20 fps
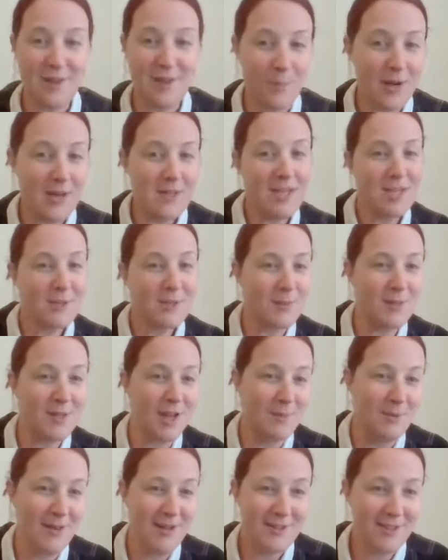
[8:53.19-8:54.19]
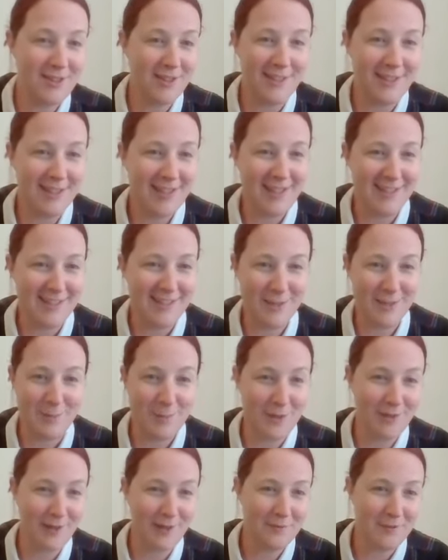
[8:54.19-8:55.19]
princess would come and entertain the kids, and it'd
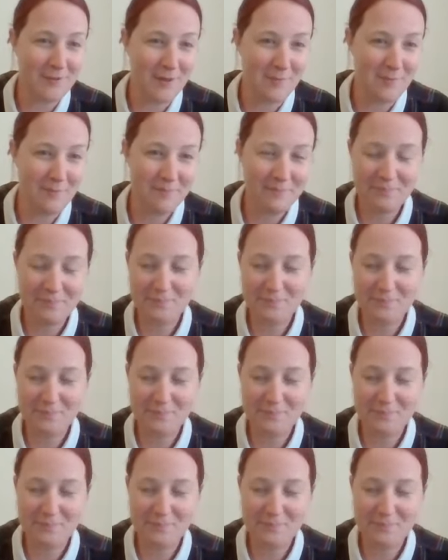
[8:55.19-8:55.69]
be great fun.